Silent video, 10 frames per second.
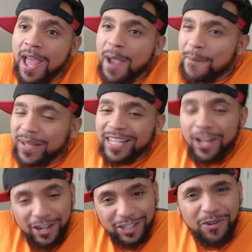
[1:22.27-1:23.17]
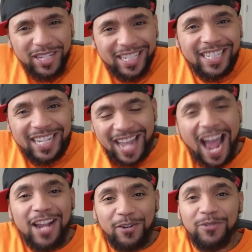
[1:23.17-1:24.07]
but then also he's in
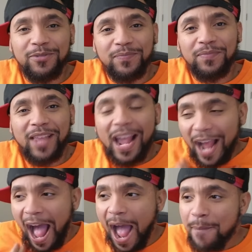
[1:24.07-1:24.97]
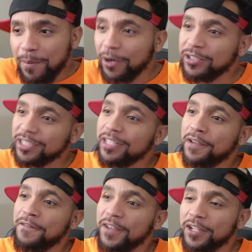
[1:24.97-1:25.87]
denial. Like, I personally
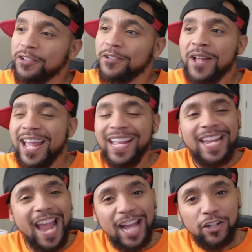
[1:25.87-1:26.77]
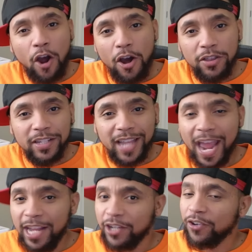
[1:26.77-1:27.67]
feel he has all this
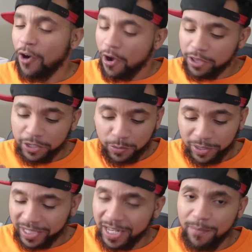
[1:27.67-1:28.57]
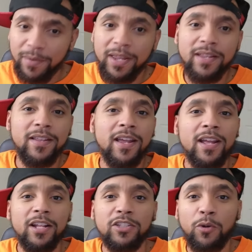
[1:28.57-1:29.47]
anger, all this resentment
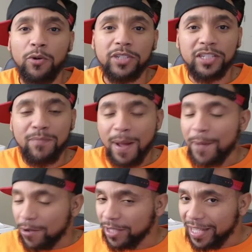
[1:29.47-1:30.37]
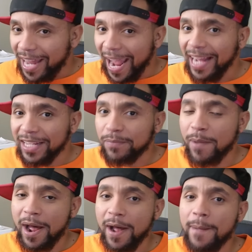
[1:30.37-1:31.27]
towards his mama. I don't think he hates his
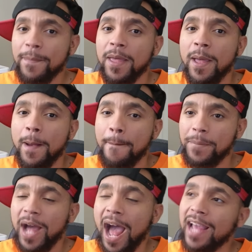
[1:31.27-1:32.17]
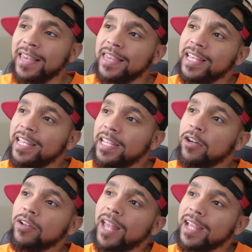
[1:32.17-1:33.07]
mom, but I think he
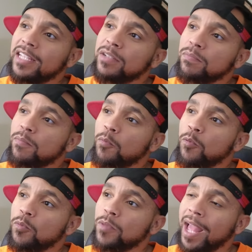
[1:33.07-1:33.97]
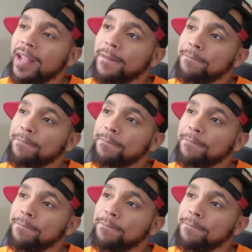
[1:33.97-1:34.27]
don't like his, like,